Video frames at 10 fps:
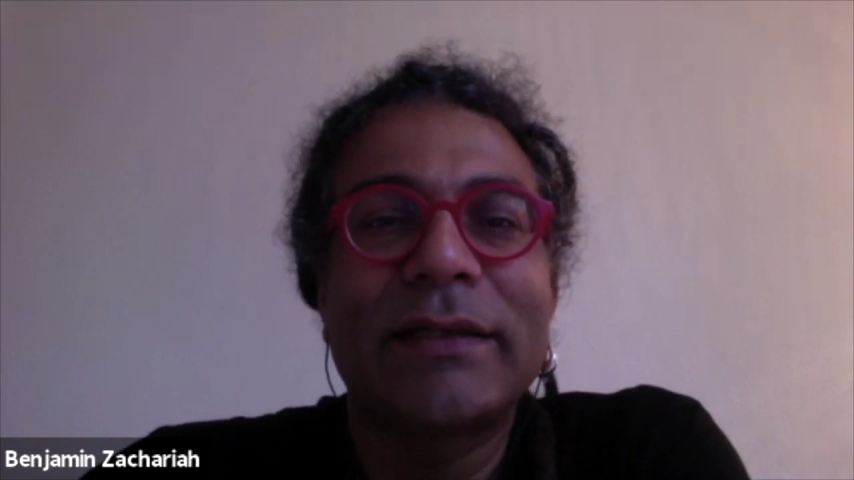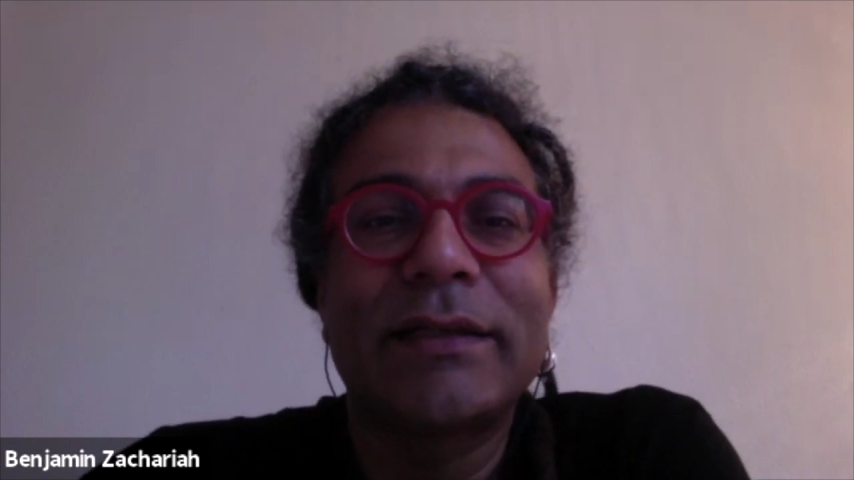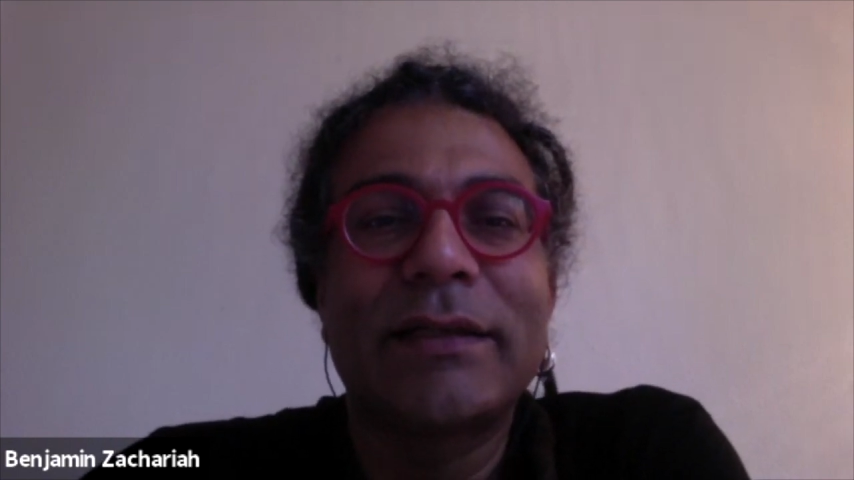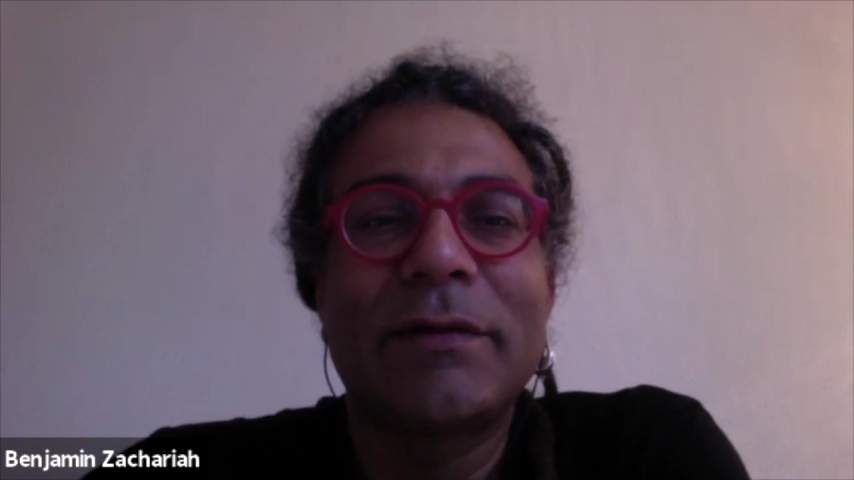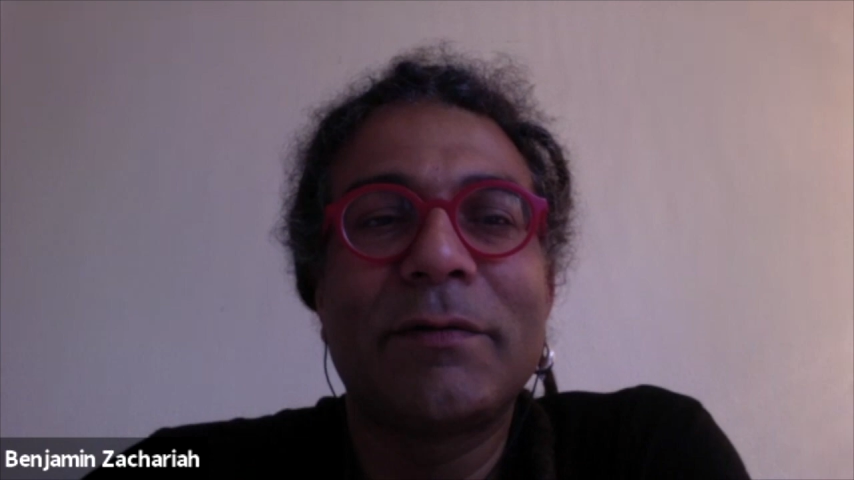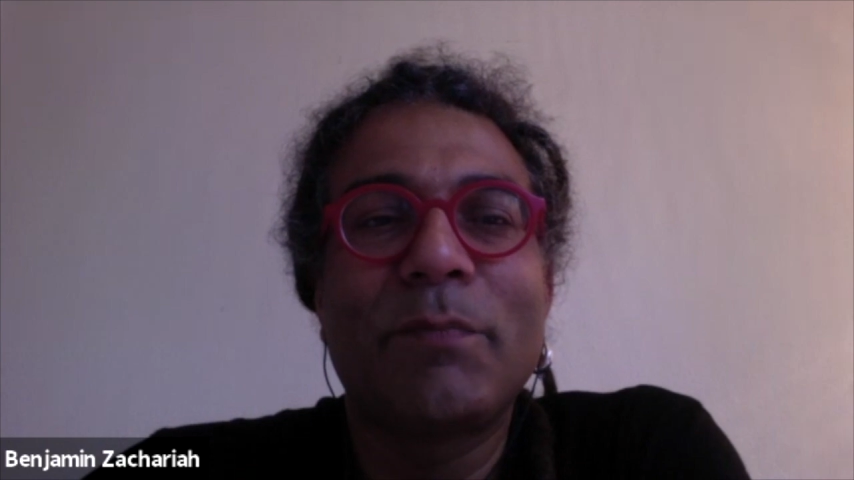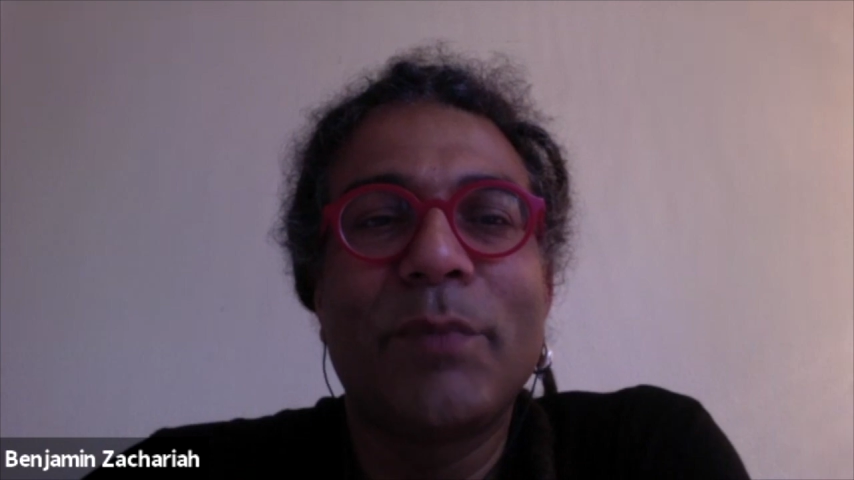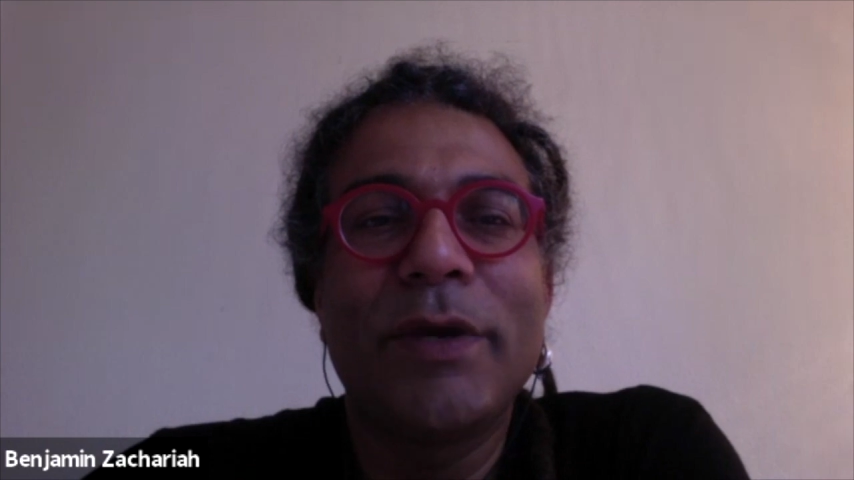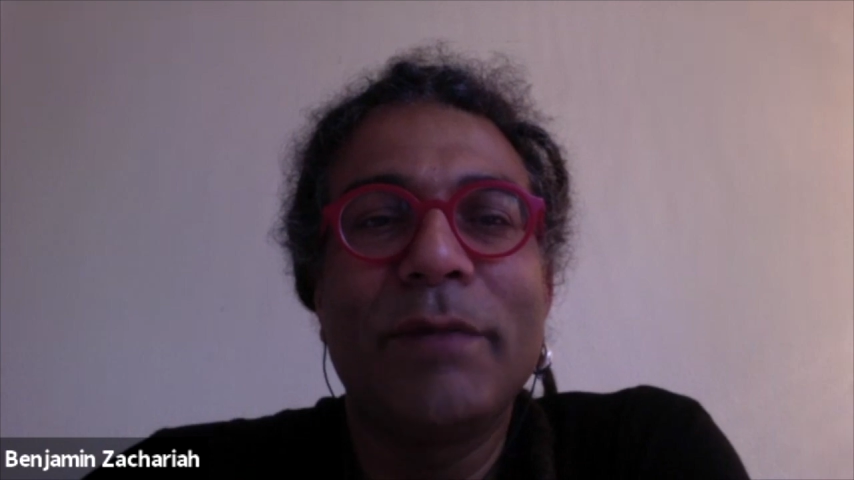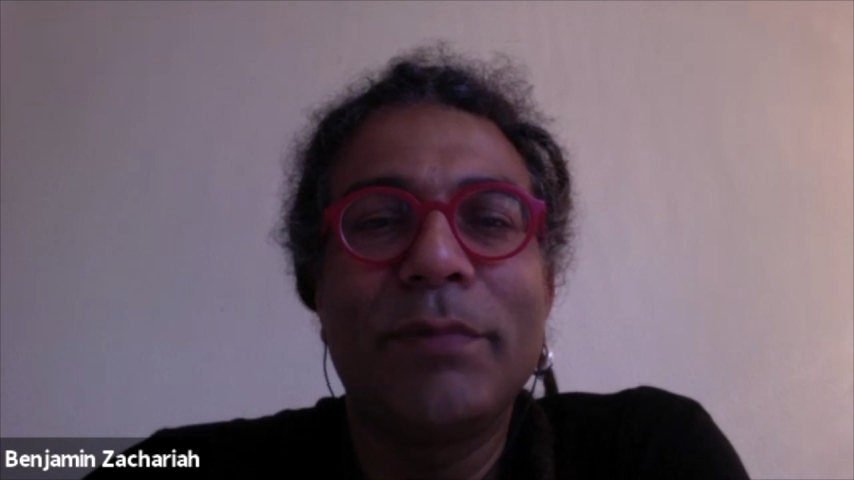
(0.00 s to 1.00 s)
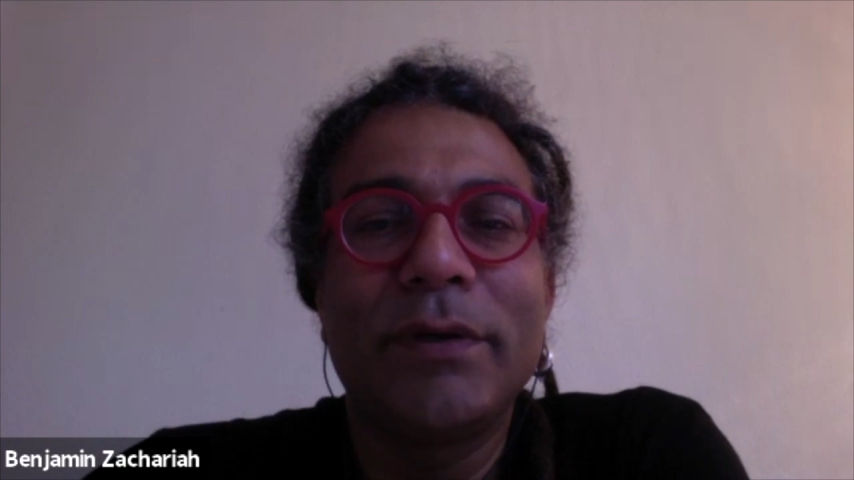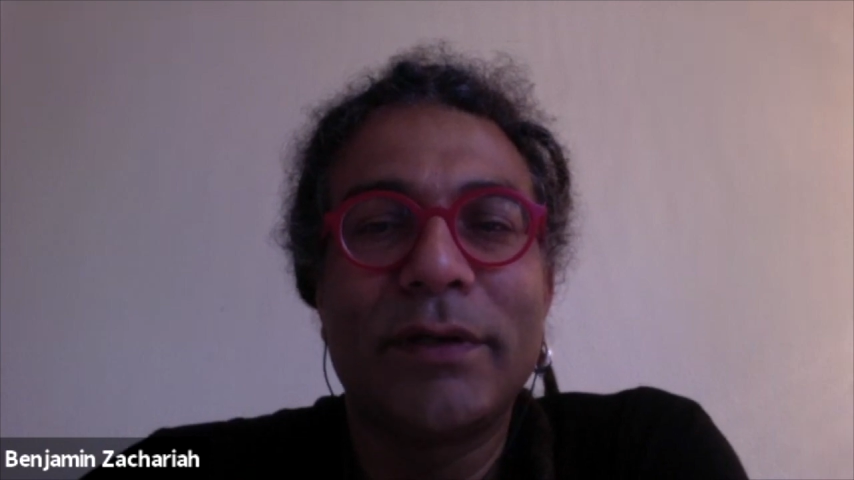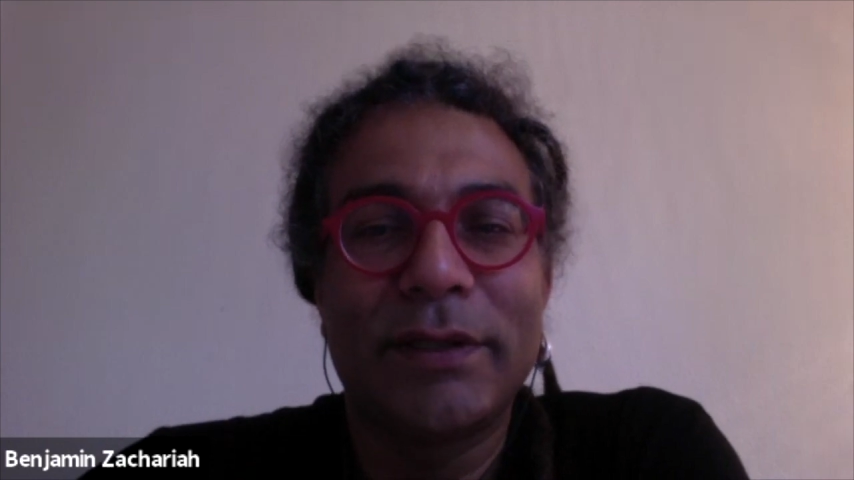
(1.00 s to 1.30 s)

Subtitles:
the people,